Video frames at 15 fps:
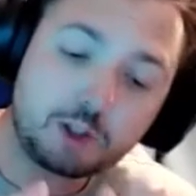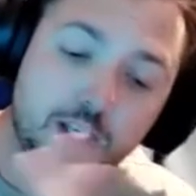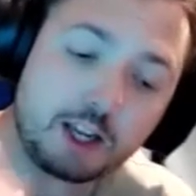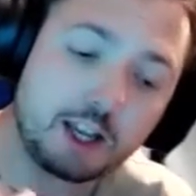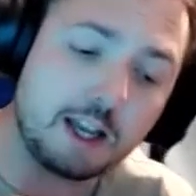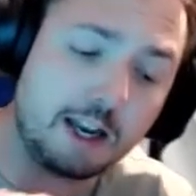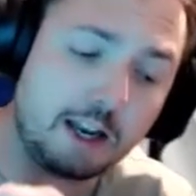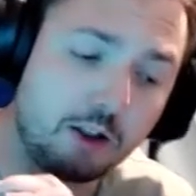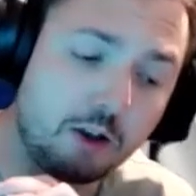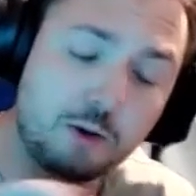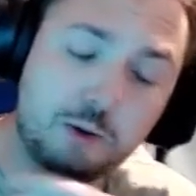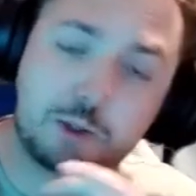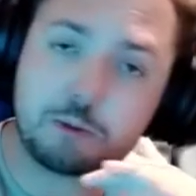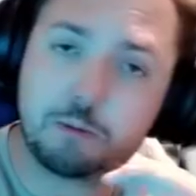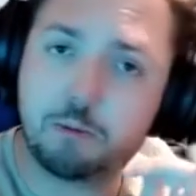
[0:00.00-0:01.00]
and
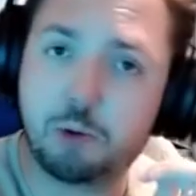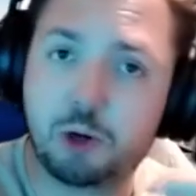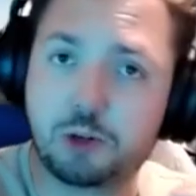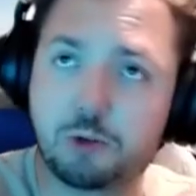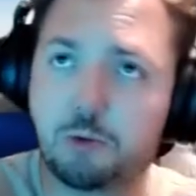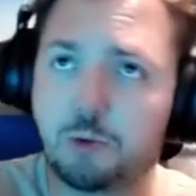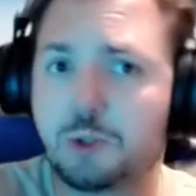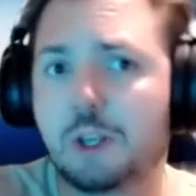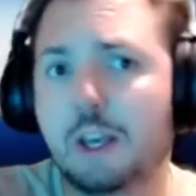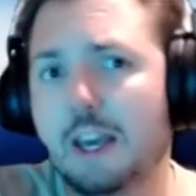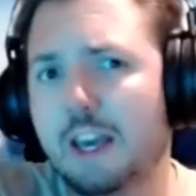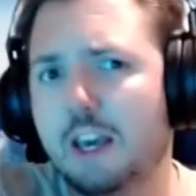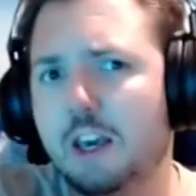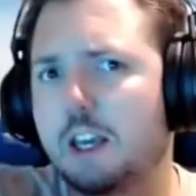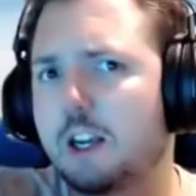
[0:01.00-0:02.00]
those models
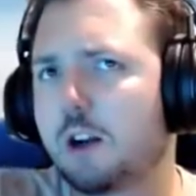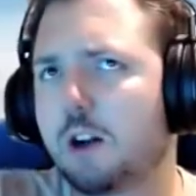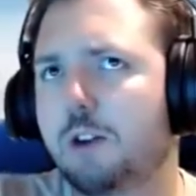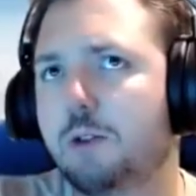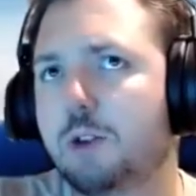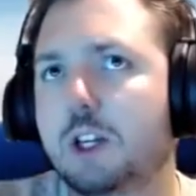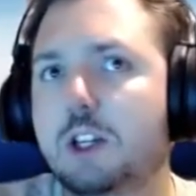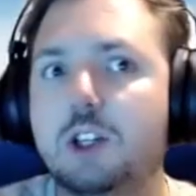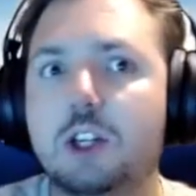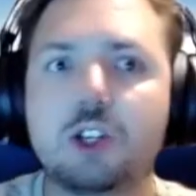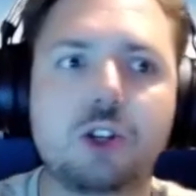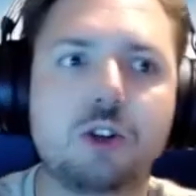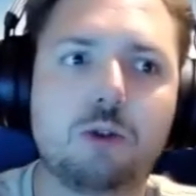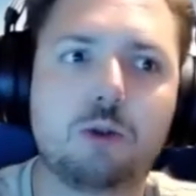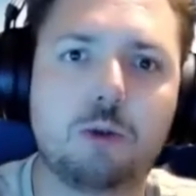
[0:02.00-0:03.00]
include
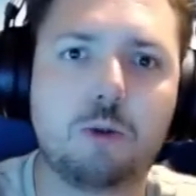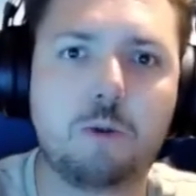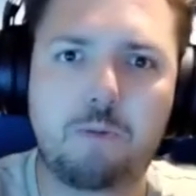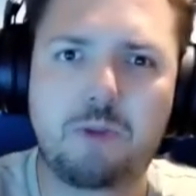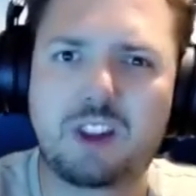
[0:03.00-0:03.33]
additional